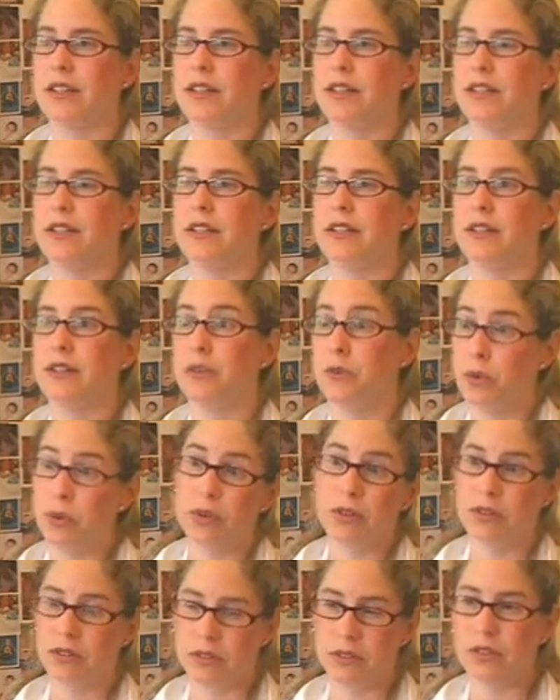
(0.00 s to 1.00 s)

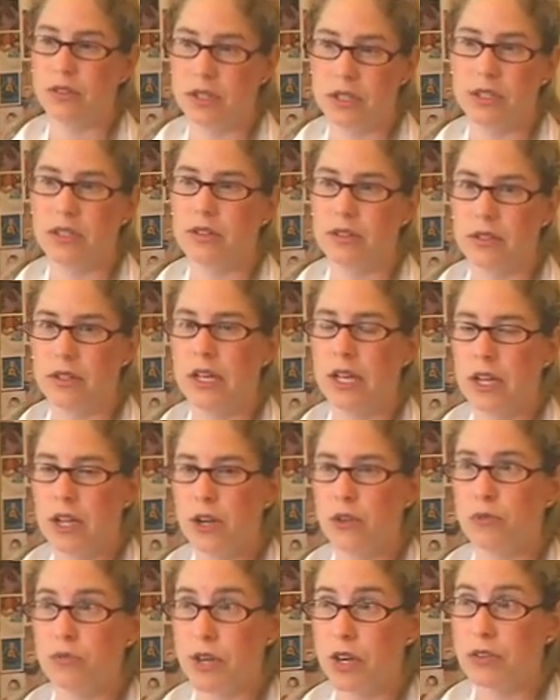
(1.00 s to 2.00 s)
or
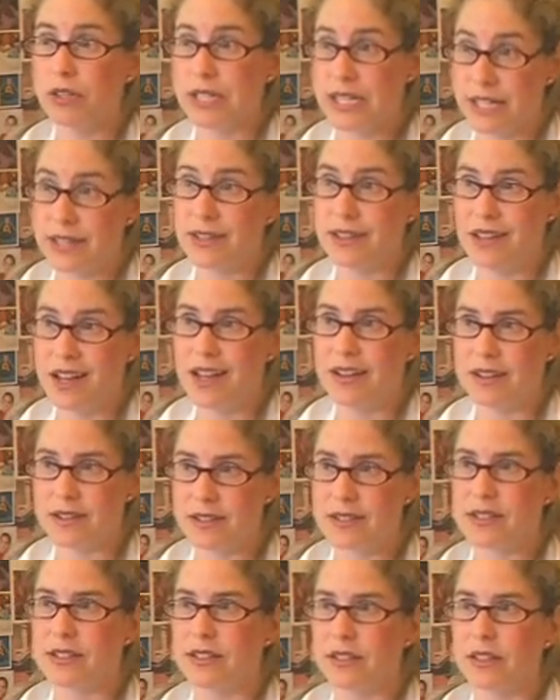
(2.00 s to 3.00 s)
rarely in the
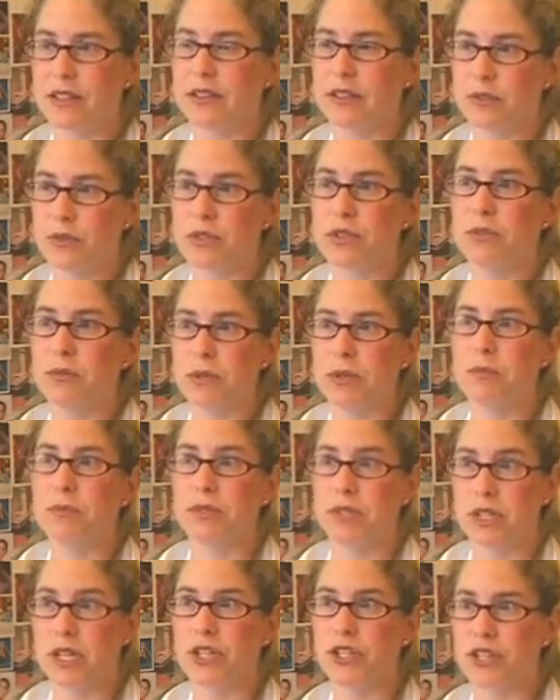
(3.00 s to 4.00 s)
lungs, and those could be
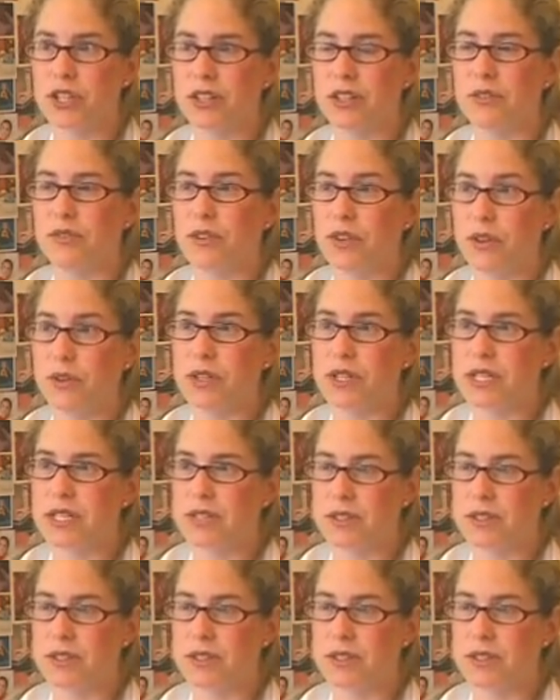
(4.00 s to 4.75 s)
potentially very